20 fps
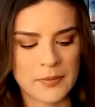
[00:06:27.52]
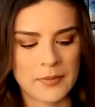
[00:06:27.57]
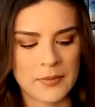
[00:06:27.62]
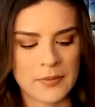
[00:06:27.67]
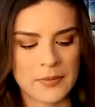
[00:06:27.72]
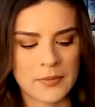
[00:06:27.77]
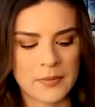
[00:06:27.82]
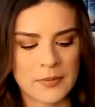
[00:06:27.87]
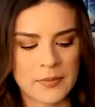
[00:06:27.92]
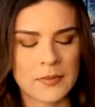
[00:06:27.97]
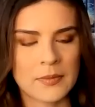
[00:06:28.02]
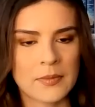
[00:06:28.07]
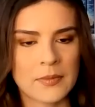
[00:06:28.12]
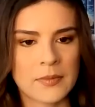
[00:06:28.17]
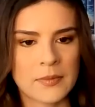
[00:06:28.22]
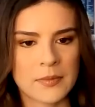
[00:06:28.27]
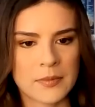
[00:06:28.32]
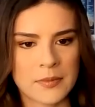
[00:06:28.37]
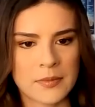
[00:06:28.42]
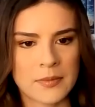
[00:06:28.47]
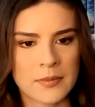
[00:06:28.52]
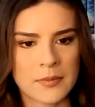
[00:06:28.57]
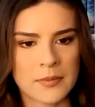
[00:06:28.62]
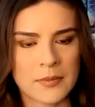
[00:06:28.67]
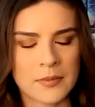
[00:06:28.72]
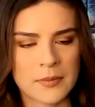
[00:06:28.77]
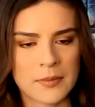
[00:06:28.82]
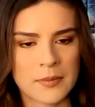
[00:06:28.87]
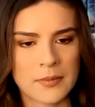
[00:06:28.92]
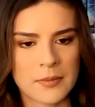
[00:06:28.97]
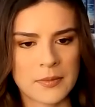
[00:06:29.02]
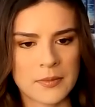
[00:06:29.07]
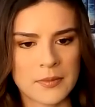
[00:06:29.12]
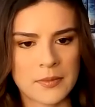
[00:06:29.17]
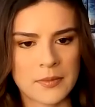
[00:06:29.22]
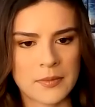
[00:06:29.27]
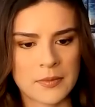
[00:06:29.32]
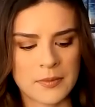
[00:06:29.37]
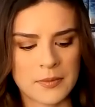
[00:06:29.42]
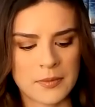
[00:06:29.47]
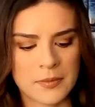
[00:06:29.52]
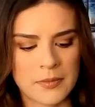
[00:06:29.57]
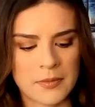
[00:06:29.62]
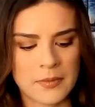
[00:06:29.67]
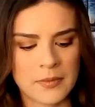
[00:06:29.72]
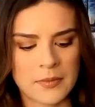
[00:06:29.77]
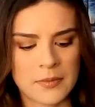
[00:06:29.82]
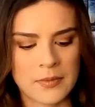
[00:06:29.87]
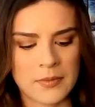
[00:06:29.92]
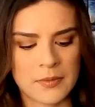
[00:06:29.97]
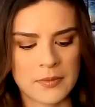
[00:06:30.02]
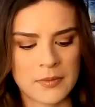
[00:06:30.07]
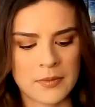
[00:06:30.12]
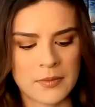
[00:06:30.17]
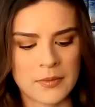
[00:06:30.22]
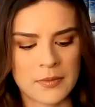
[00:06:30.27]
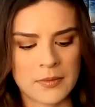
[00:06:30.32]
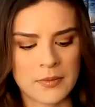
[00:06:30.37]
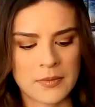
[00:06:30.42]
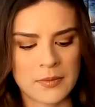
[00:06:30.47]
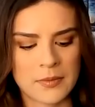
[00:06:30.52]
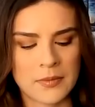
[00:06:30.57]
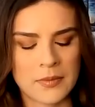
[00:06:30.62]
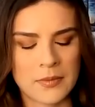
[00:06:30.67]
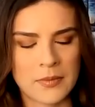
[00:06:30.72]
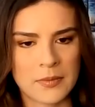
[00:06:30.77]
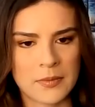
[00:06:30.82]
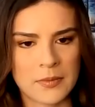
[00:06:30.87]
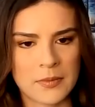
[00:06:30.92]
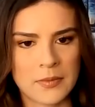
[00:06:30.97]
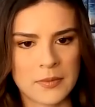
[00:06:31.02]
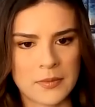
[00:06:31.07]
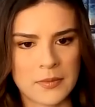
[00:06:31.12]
(silent)